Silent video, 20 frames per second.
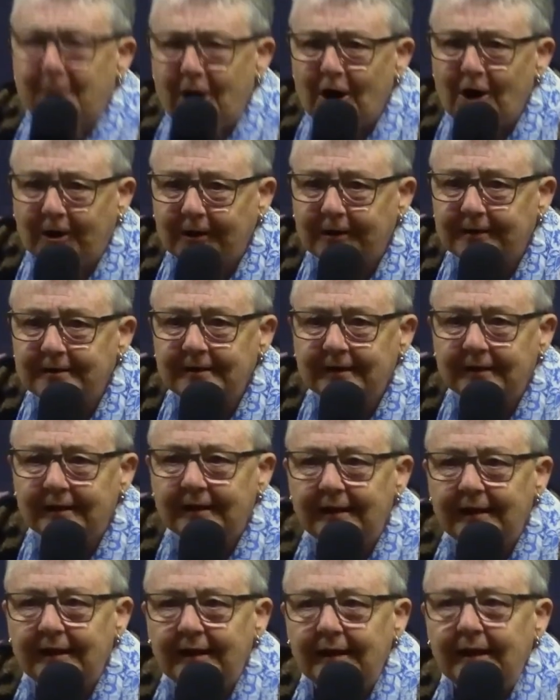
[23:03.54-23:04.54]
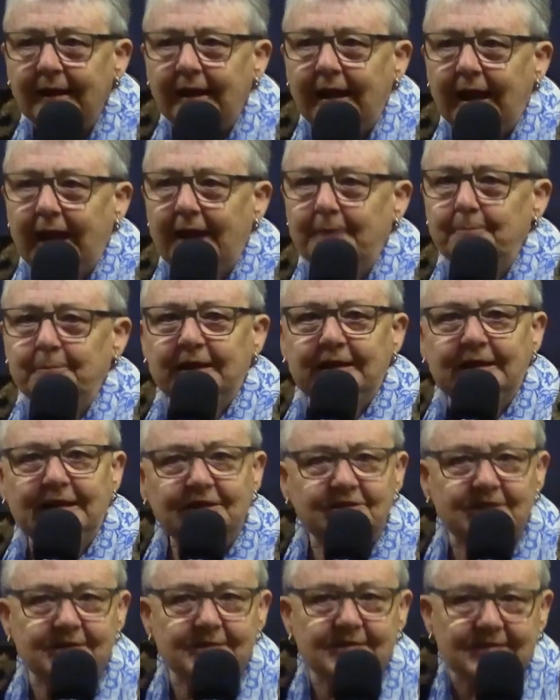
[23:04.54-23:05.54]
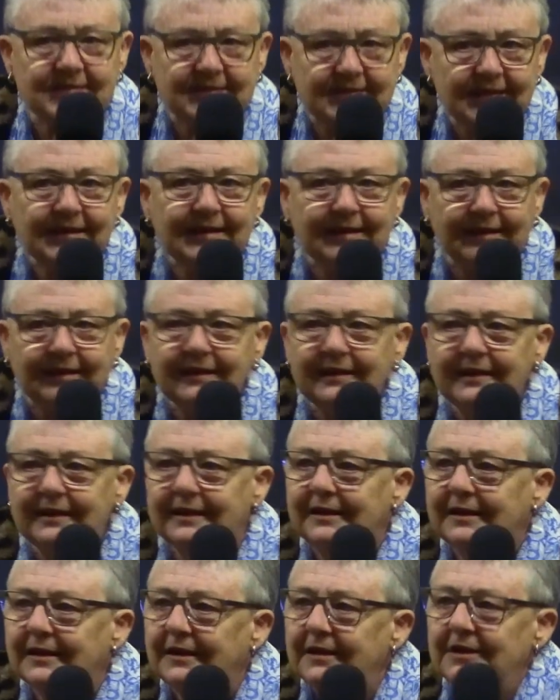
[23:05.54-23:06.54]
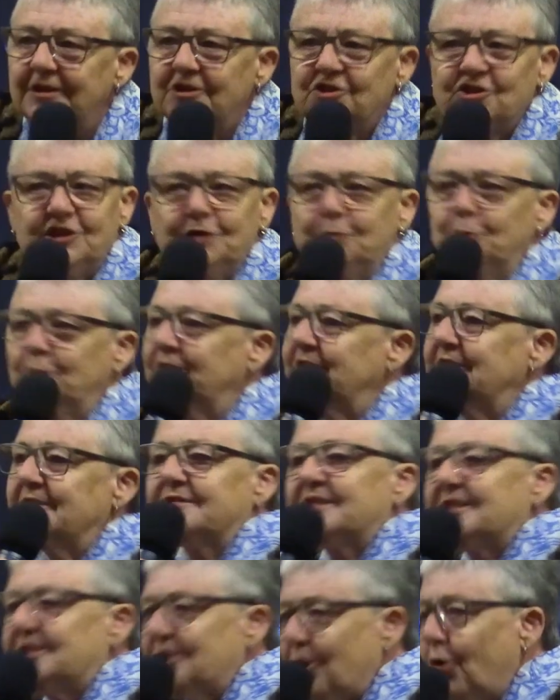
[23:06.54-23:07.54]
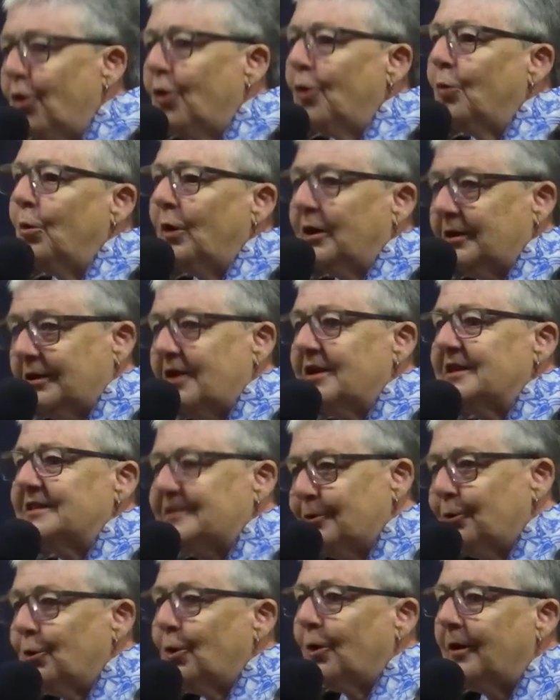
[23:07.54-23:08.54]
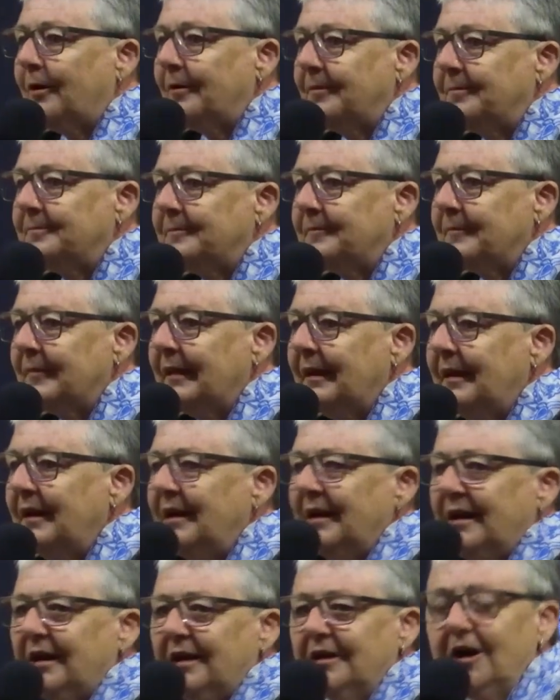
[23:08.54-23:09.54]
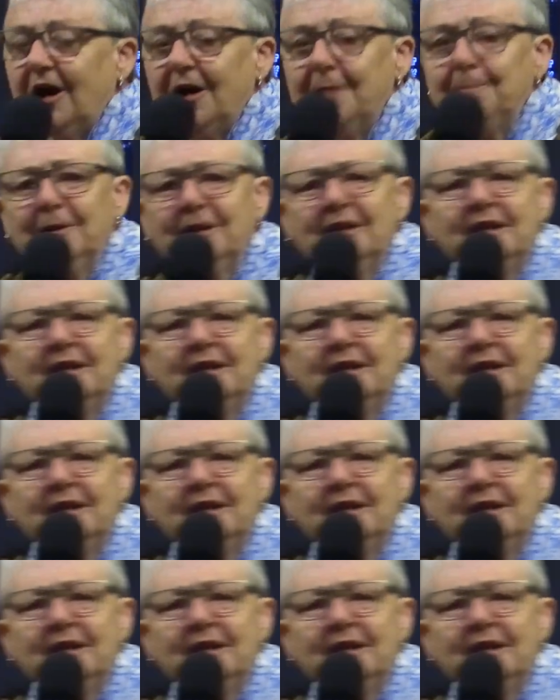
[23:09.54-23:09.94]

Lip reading: them on and begin to see, she wouldn't have saw what I saw. And I